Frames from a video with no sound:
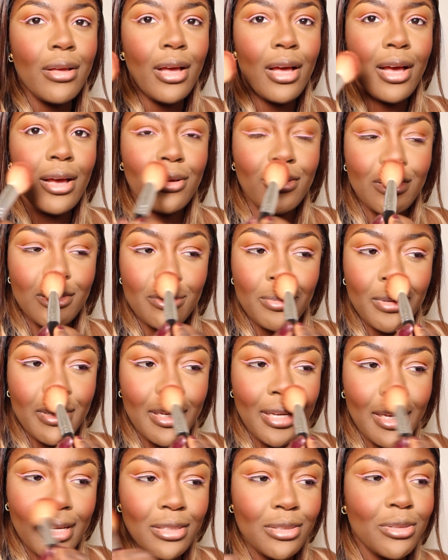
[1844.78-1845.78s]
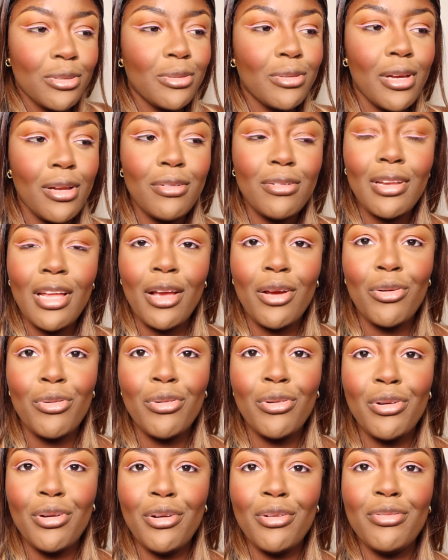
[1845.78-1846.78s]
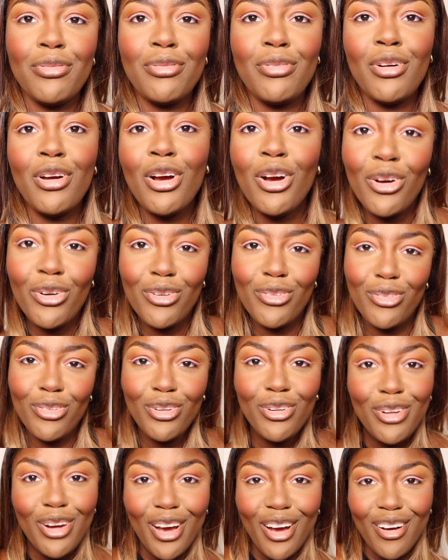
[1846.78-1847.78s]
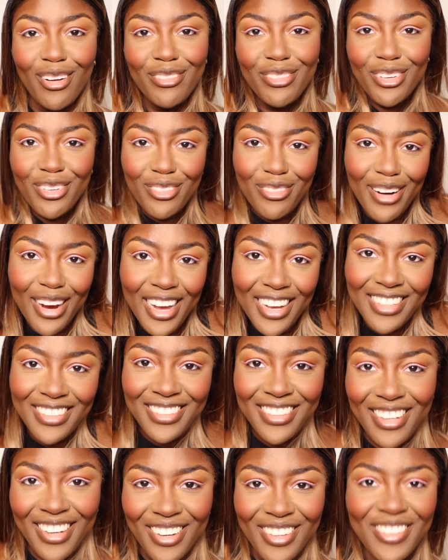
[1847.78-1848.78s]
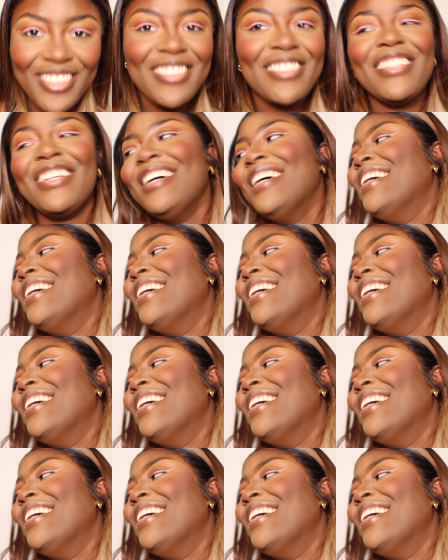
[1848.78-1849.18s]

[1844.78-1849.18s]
I always put it here too, so I look like a Rudolph the red-nose.